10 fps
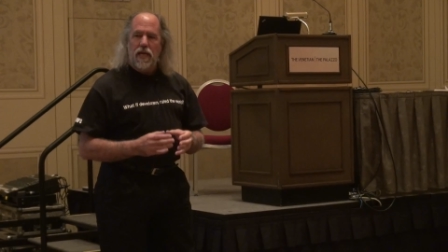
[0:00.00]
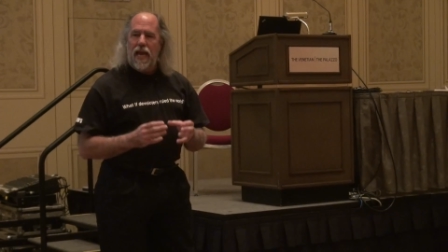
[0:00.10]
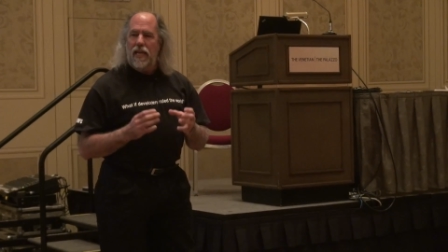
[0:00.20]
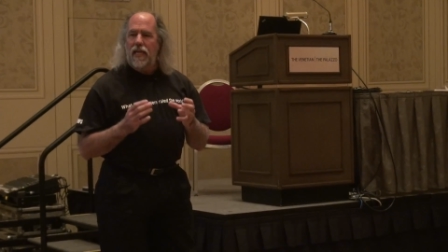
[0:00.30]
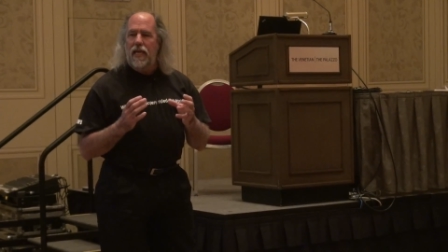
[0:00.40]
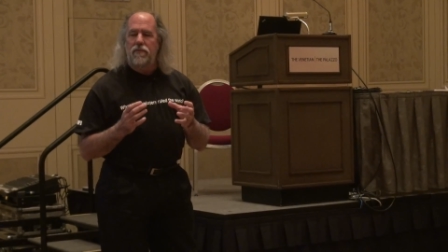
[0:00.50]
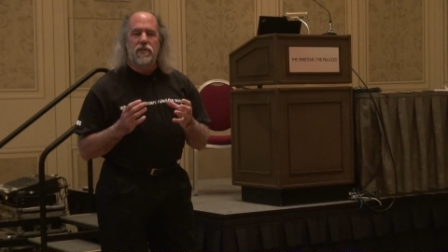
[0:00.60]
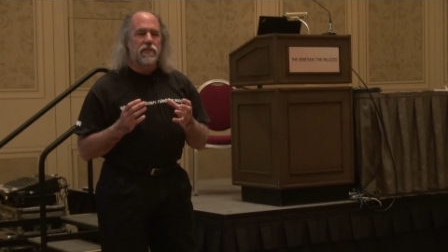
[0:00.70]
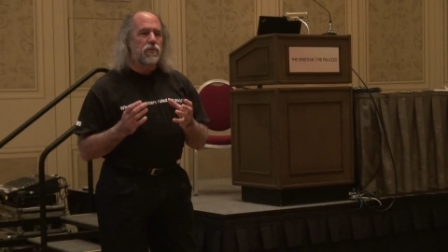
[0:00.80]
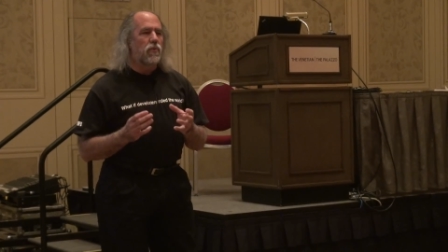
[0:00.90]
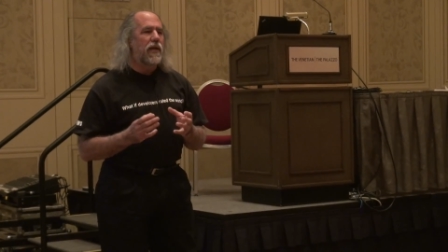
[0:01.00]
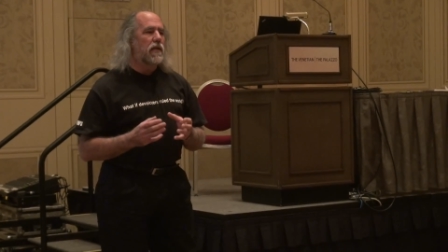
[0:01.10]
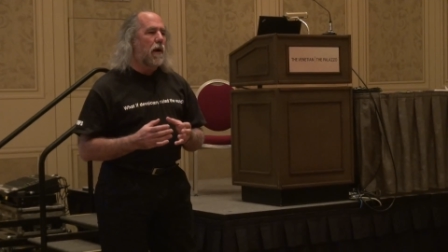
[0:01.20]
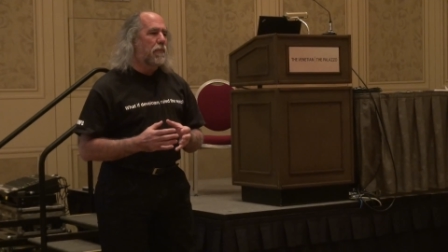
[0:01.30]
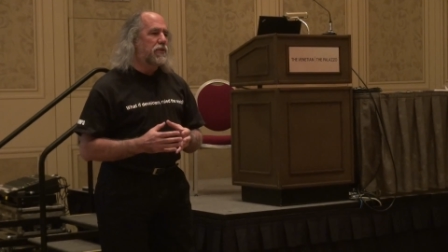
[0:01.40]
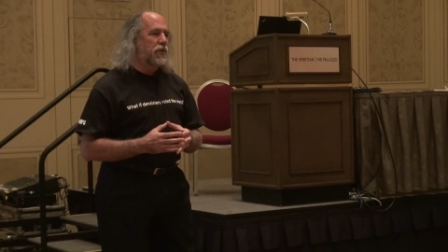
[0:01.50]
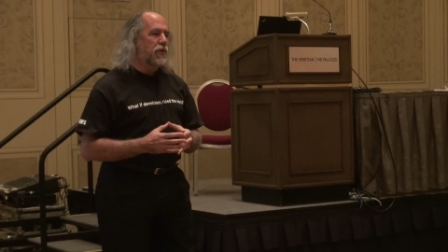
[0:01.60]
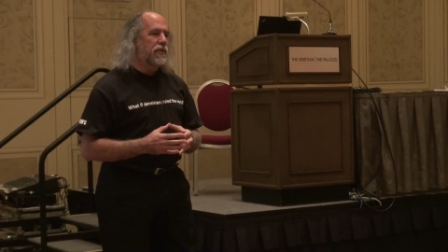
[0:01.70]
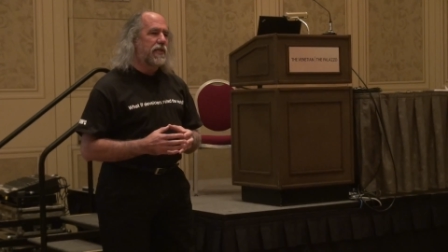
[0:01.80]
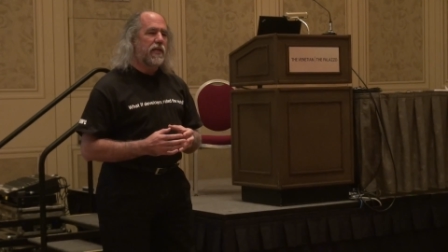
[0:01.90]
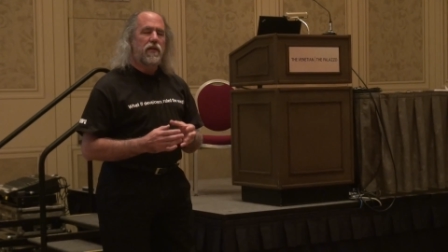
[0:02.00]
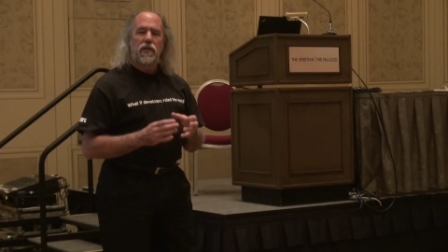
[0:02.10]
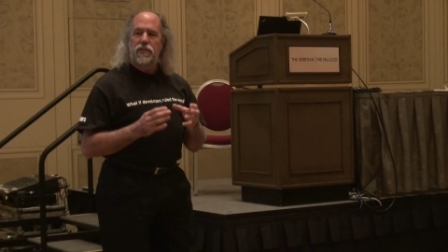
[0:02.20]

And it gives us great opportunity